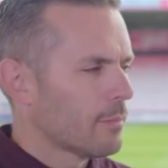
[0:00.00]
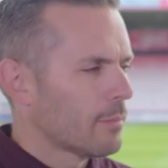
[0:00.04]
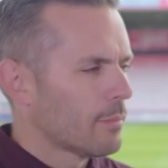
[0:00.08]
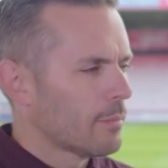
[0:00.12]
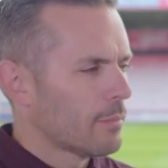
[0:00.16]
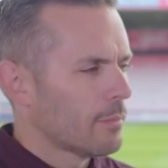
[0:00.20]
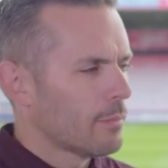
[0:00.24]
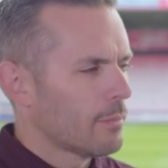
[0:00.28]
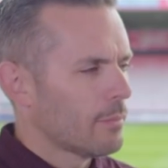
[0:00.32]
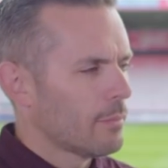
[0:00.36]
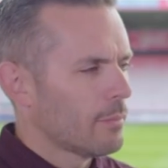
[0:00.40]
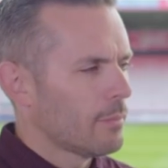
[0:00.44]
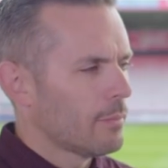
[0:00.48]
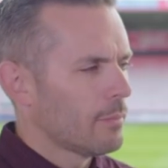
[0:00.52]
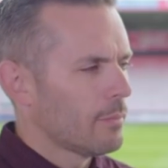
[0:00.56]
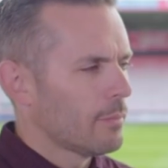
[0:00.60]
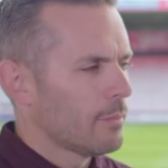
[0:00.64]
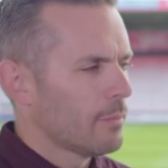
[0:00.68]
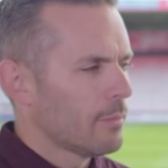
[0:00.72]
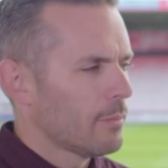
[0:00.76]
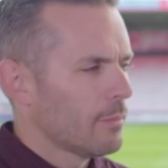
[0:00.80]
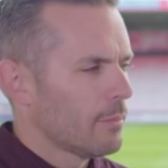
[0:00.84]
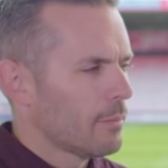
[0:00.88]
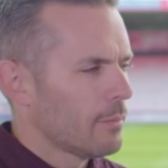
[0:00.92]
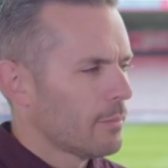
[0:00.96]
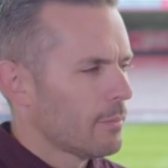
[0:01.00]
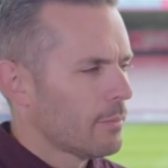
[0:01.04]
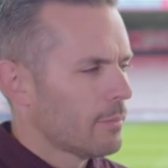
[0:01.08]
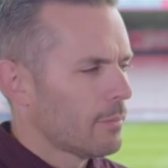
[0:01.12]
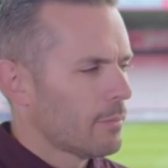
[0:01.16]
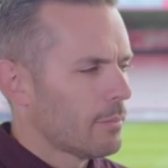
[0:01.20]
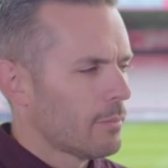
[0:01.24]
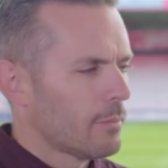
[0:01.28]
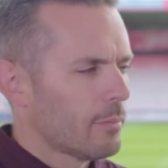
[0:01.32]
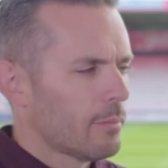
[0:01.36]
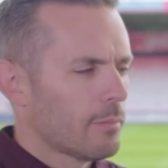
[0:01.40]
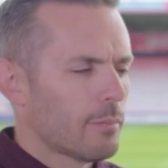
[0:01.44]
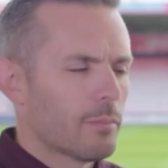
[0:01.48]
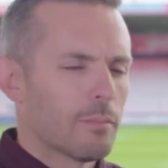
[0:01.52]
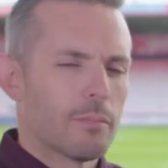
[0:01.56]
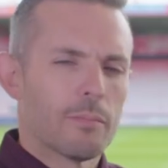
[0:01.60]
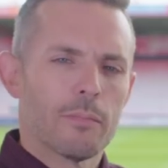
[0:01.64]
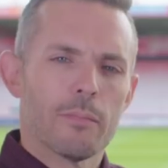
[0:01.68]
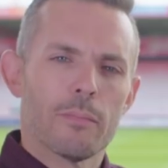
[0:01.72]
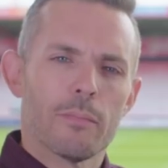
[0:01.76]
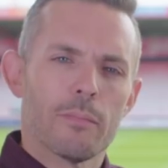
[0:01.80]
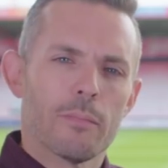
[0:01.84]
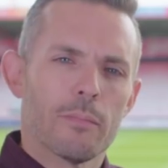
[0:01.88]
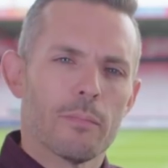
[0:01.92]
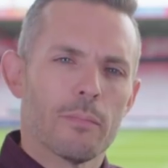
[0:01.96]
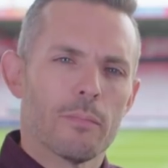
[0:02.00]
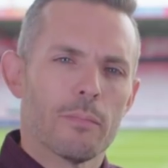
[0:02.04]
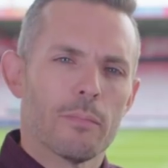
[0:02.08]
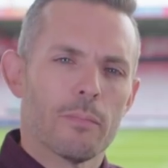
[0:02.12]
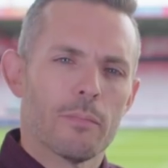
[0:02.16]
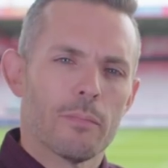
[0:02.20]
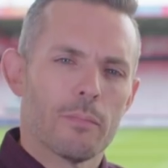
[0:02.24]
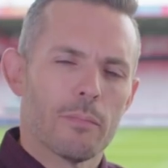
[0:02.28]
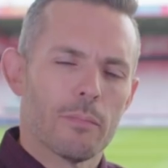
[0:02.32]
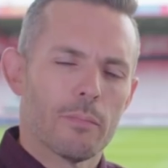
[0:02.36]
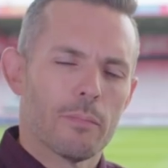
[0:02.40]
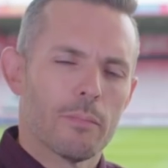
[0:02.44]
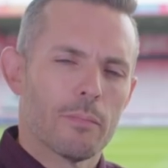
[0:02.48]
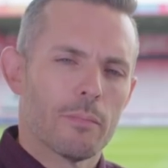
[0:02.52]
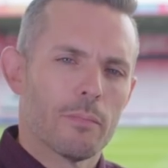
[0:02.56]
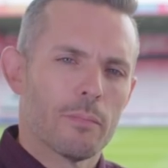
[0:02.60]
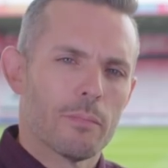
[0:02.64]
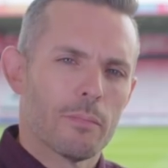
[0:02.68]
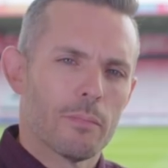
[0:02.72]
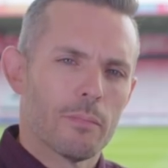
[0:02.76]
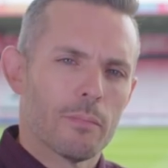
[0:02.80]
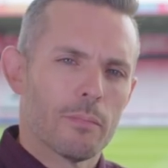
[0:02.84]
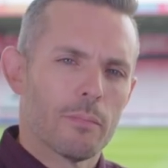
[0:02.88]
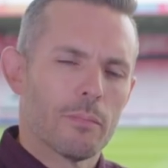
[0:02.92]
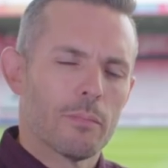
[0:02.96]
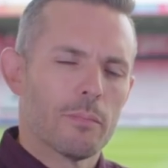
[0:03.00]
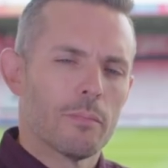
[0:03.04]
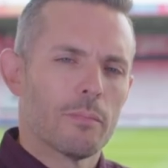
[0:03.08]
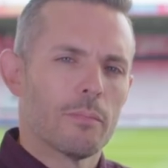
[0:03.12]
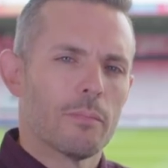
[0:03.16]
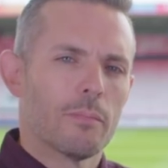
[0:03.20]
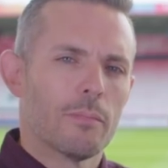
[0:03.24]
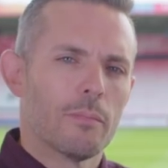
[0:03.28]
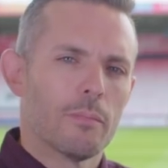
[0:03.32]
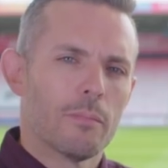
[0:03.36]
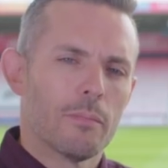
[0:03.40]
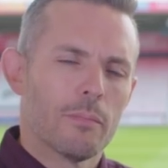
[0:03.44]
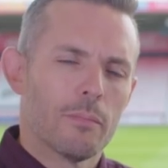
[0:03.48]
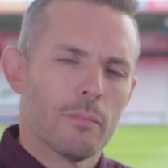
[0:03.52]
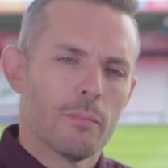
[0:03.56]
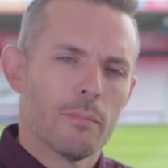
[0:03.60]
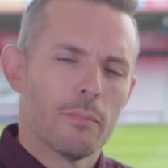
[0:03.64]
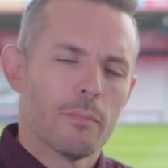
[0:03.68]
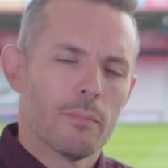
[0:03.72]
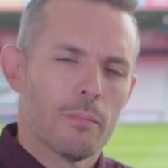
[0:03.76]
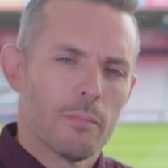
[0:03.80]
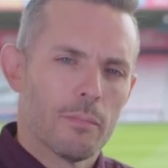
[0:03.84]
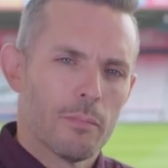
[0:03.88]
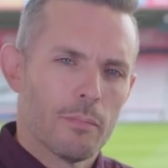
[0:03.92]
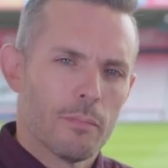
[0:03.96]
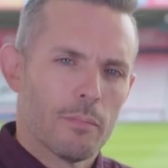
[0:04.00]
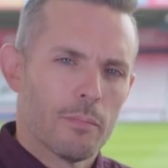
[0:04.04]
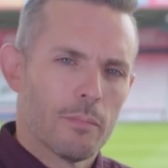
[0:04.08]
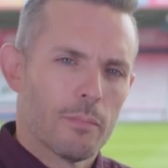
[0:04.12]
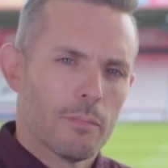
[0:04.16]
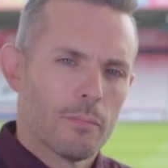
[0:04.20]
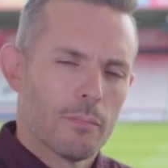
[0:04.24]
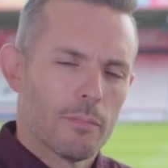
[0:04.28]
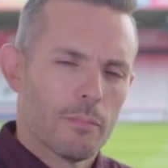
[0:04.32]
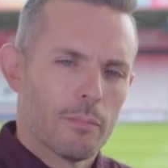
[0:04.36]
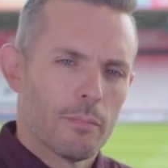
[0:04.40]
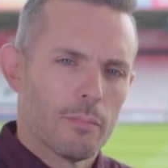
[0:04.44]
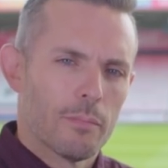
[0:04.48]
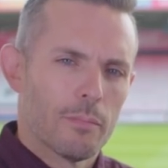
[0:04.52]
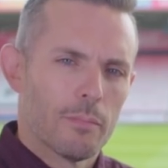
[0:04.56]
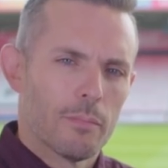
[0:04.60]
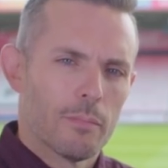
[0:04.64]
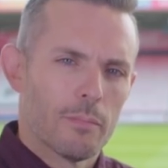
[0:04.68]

(not speaking)